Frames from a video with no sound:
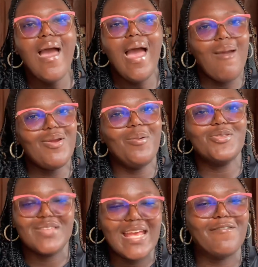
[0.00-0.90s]
I really
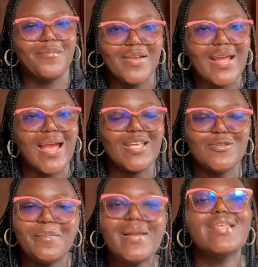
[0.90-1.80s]
want to hear from you guys.
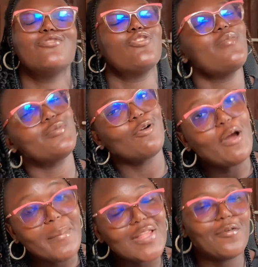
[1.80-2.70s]
So please drop some
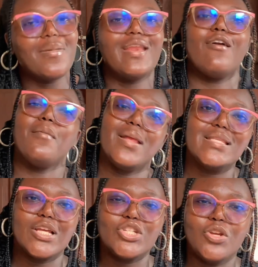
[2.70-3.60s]
comments for me in the
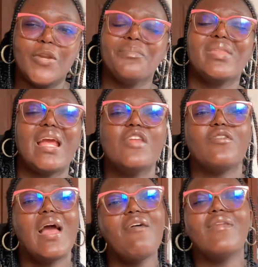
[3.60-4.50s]
comment section. And
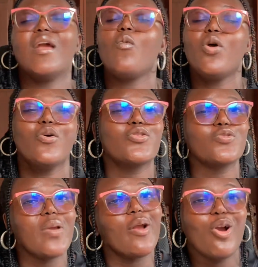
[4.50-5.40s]
if you have like 1 or
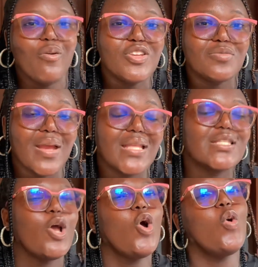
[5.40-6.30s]
2
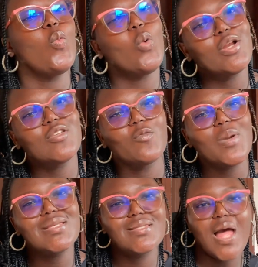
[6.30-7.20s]
encouragement, words of
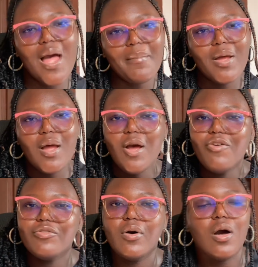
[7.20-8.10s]
wisdom
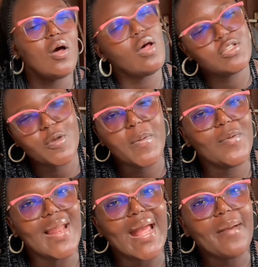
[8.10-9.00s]
for us or
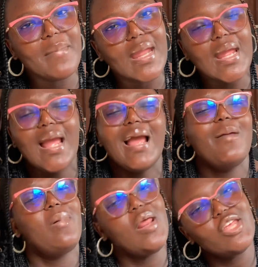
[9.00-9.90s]
people like me,
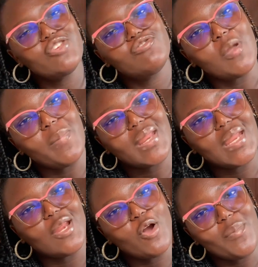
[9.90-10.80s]
please drop it
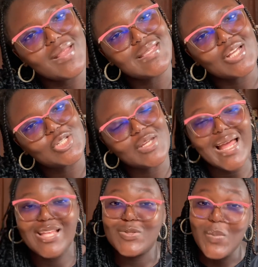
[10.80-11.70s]
in the comment section
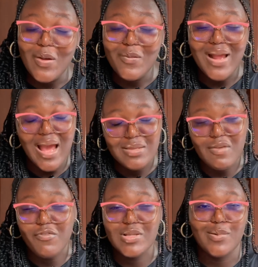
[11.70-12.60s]
as well. Guys,
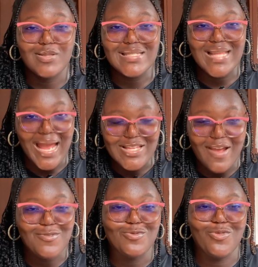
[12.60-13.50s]
my phone's about to die, so
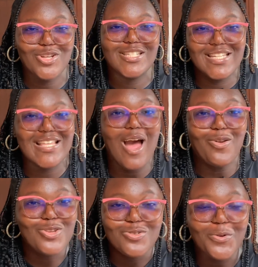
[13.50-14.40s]
I have to rush this
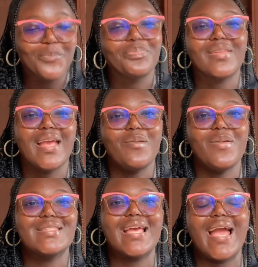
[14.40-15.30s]
outro.
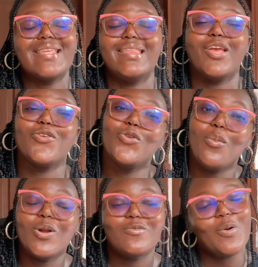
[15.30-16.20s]
Anyways, guys, thank you so
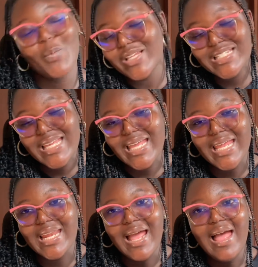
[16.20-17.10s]
much for
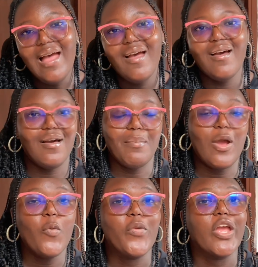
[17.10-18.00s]
watching. I
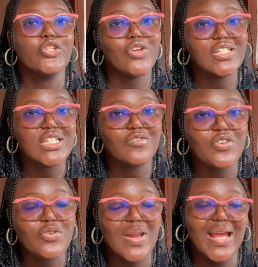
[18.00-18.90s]
hope you enjoyed this
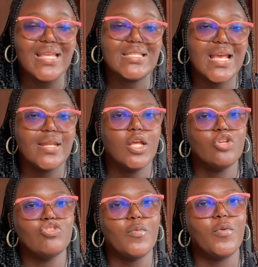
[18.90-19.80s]
video. Like I said,
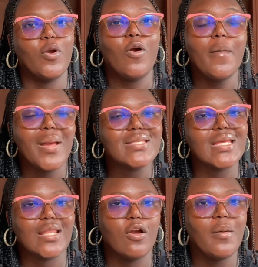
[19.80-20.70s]
drop your comments
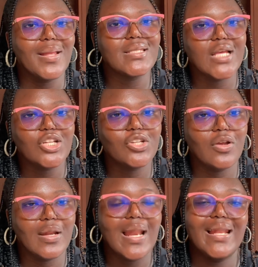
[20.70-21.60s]
in the comment
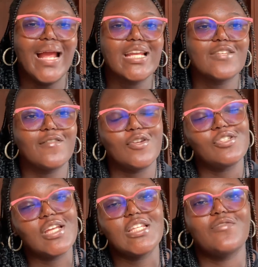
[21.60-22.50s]
section, like this video,
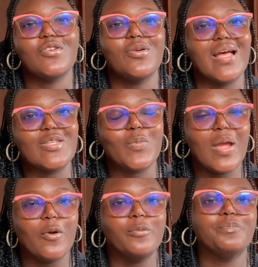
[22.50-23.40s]
share this video as
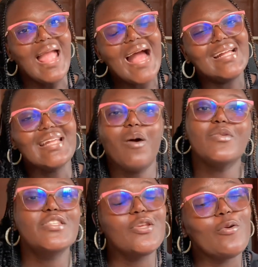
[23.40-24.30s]
well, and I
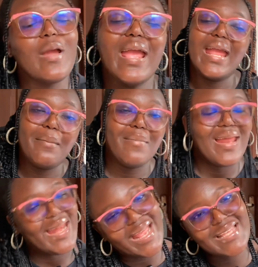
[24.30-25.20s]
will see you in my
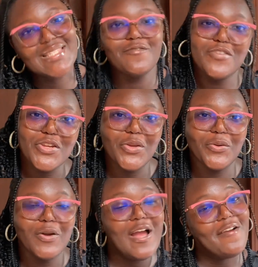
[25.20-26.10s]
next
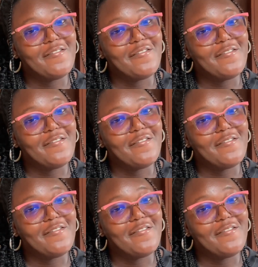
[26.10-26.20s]
video.